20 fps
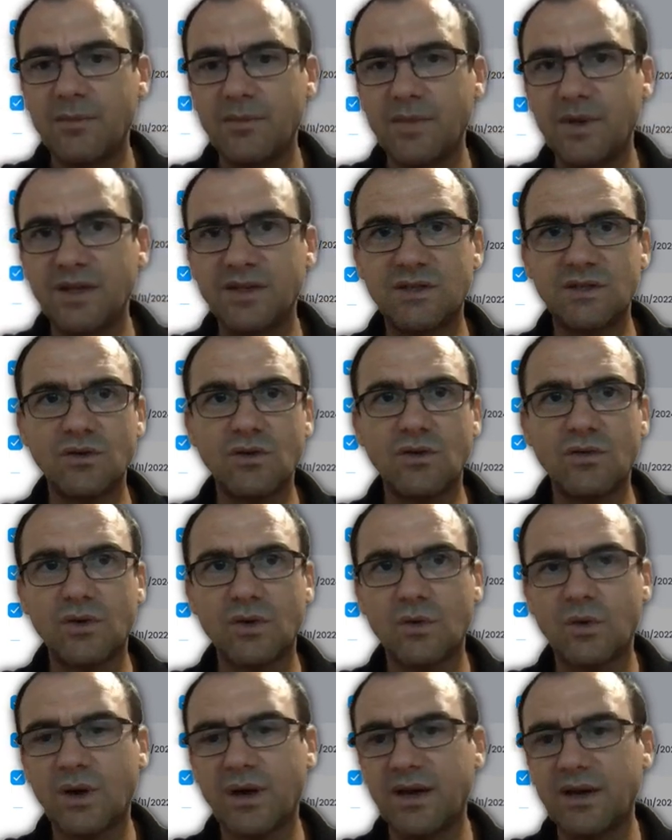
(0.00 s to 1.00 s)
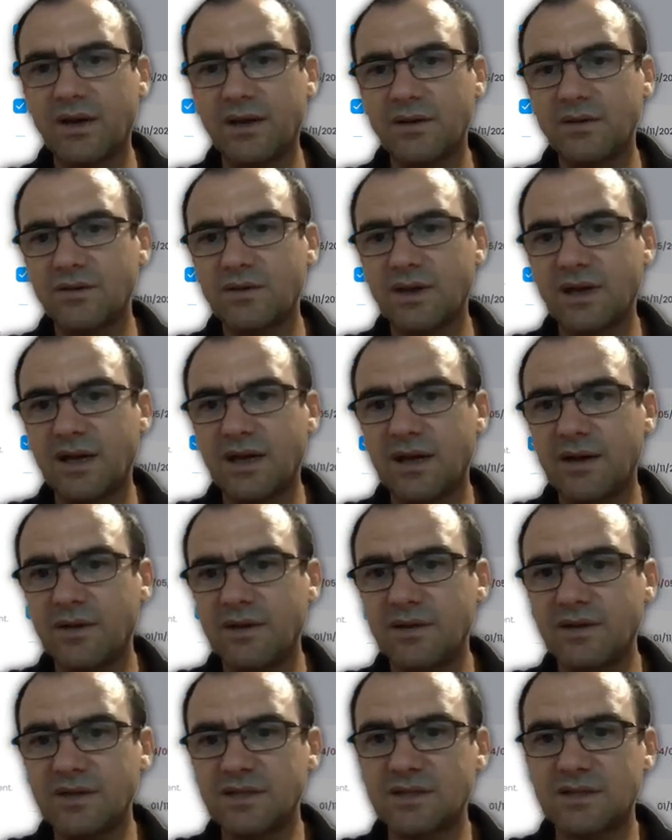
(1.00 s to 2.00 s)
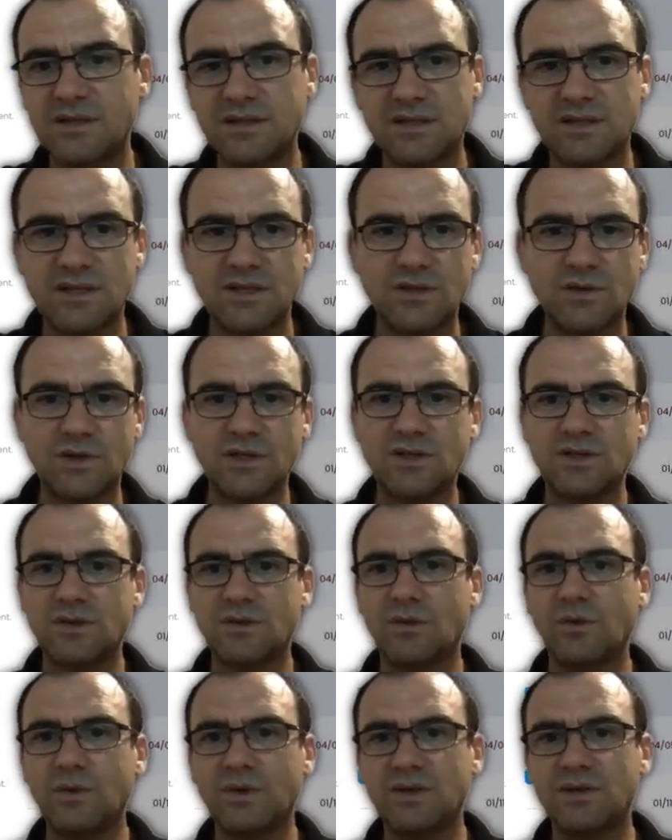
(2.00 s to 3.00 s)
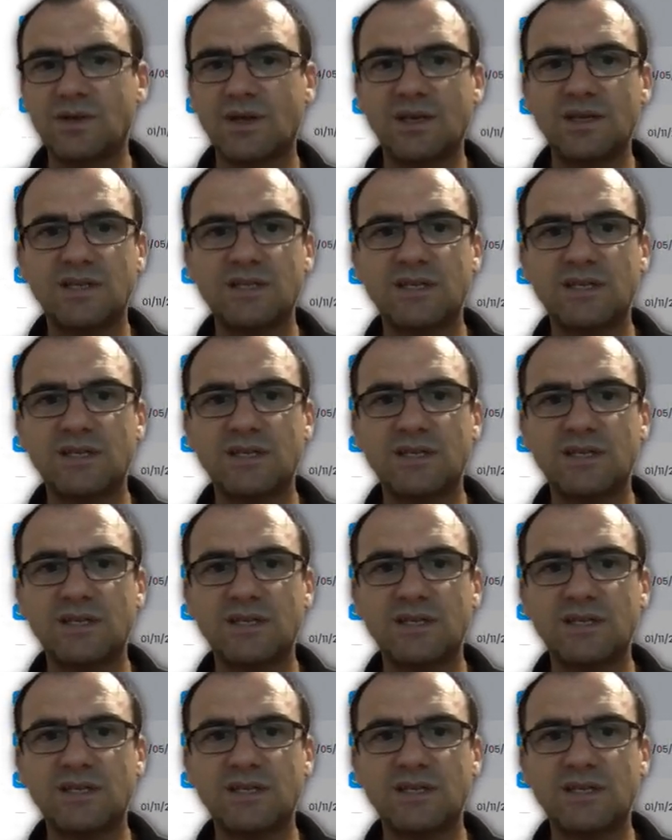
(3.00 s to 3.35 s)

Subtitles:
it's not required, and in this situation we're just going to